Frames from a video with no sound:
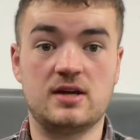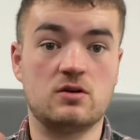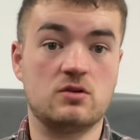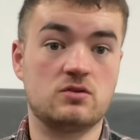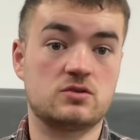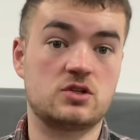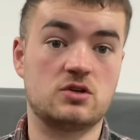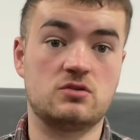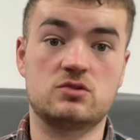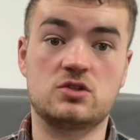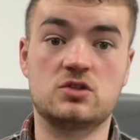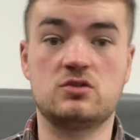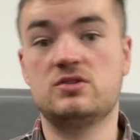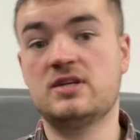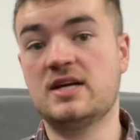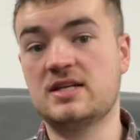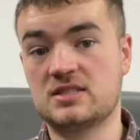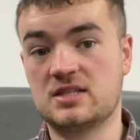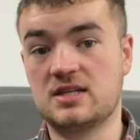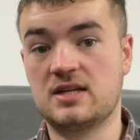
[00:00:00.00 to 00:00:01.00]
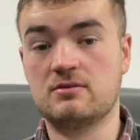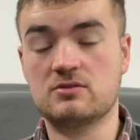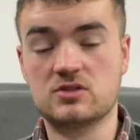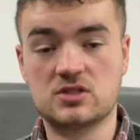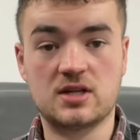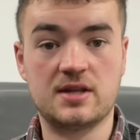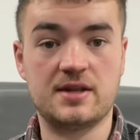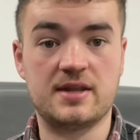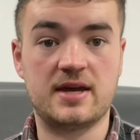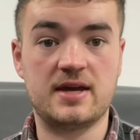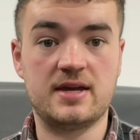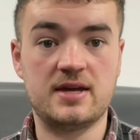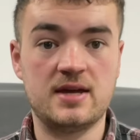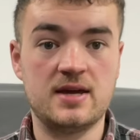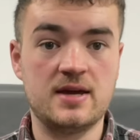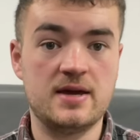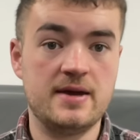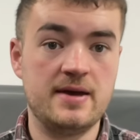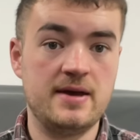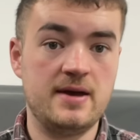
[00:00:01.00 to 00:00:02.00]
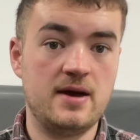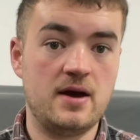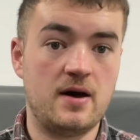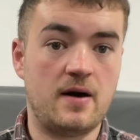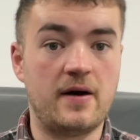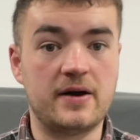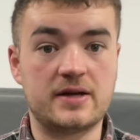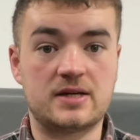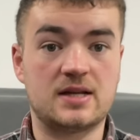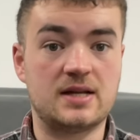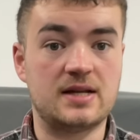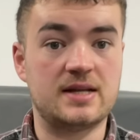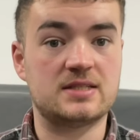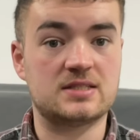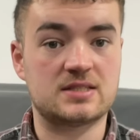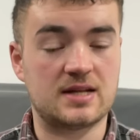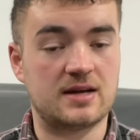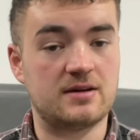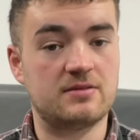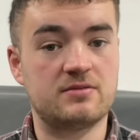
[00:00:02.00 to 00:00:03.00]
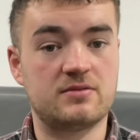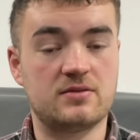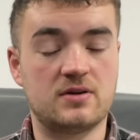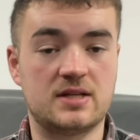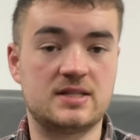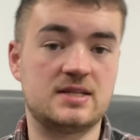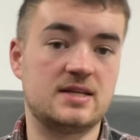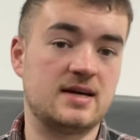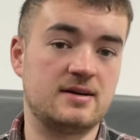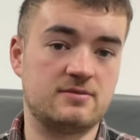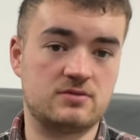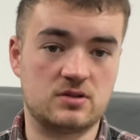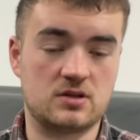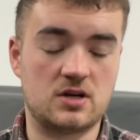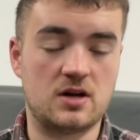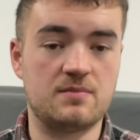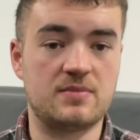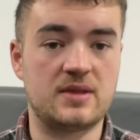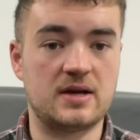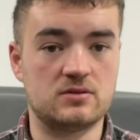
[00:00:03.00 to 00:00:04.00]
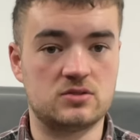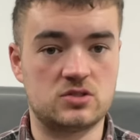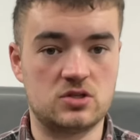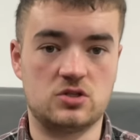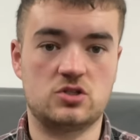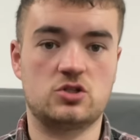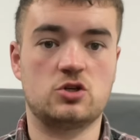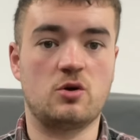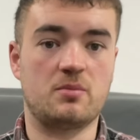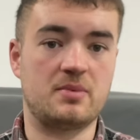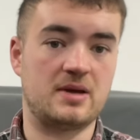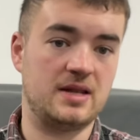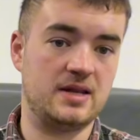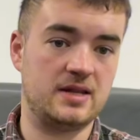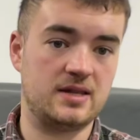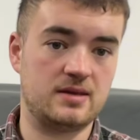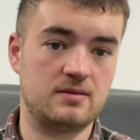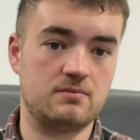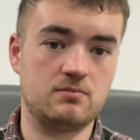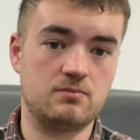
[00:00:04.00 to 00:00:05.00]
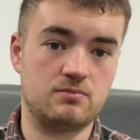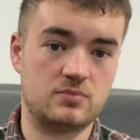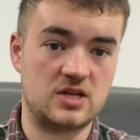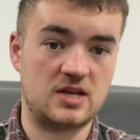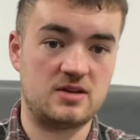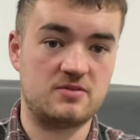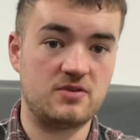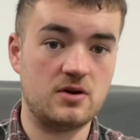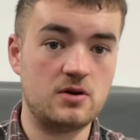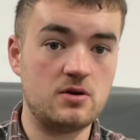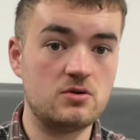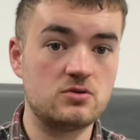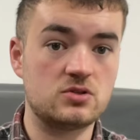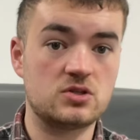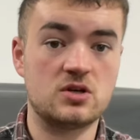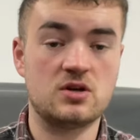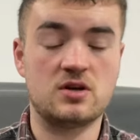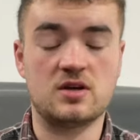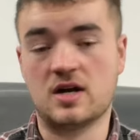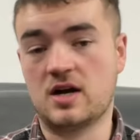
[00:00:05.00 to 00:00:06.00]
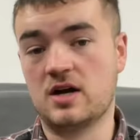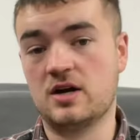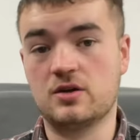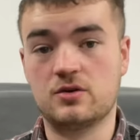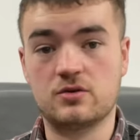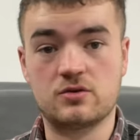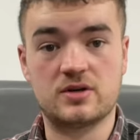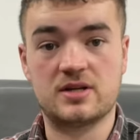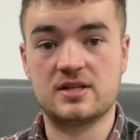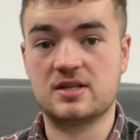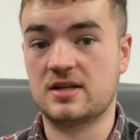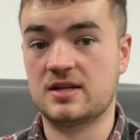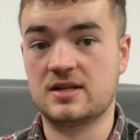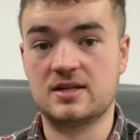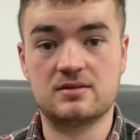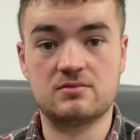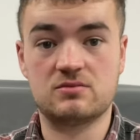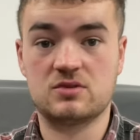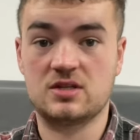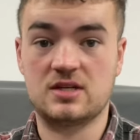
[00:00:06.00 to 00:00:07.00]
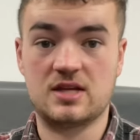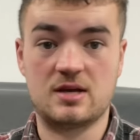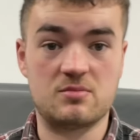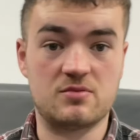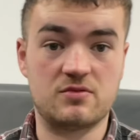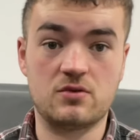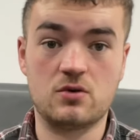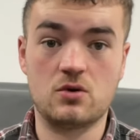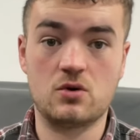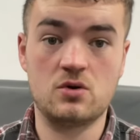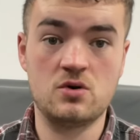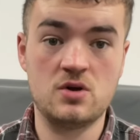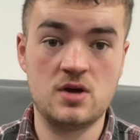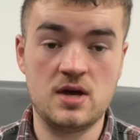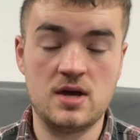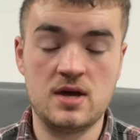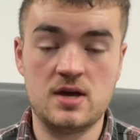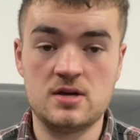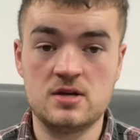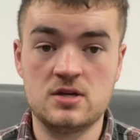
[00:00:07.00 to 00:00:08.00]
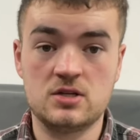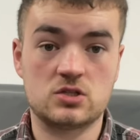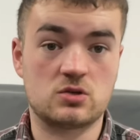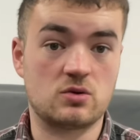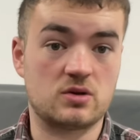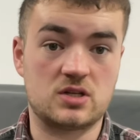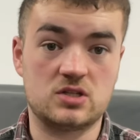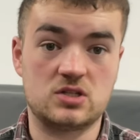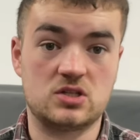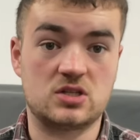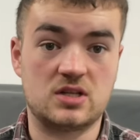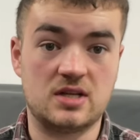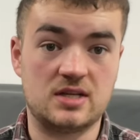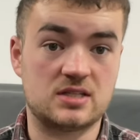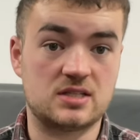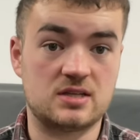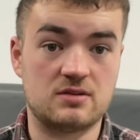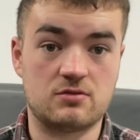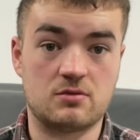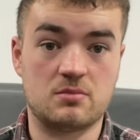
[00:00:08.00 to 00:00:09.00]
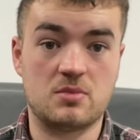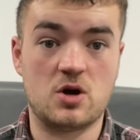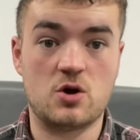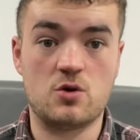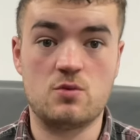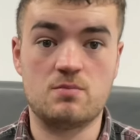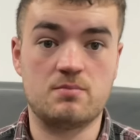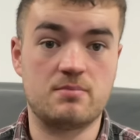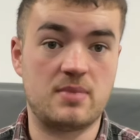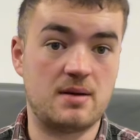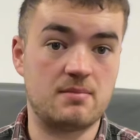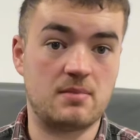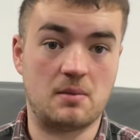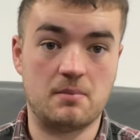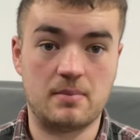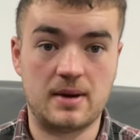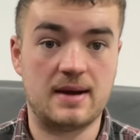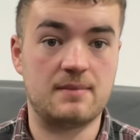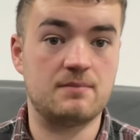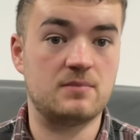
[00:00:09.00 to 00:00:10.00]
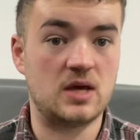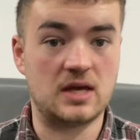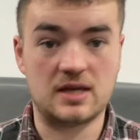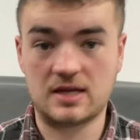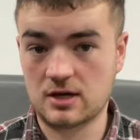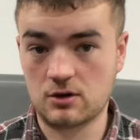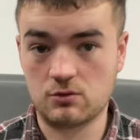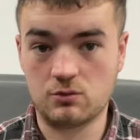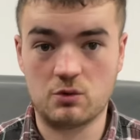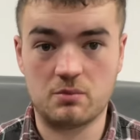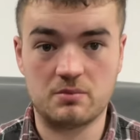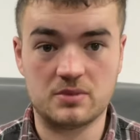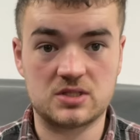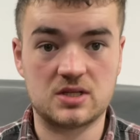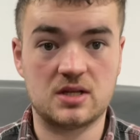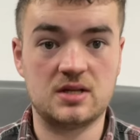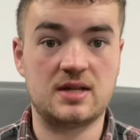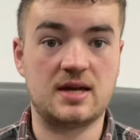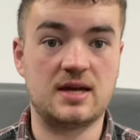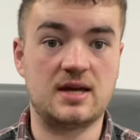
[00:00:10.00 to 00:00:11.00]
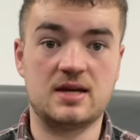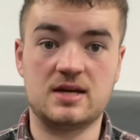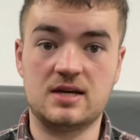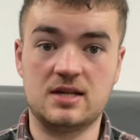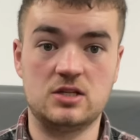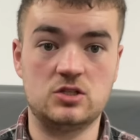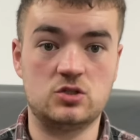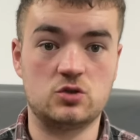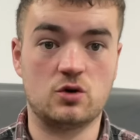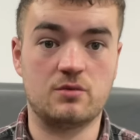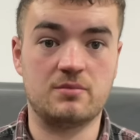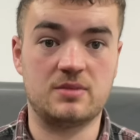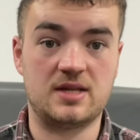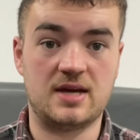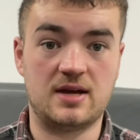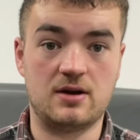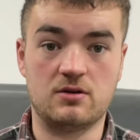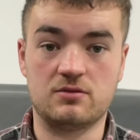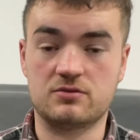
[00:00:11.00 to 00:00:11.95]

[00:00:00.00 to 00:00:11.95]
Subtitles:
So yesterday was Sunday, I could list stuff. I didn't have to come down to the shop and take photos. I had already done it the day before, so I could just list it from home, bam, bam, bam, and get on my Sunday and enjoy my day off.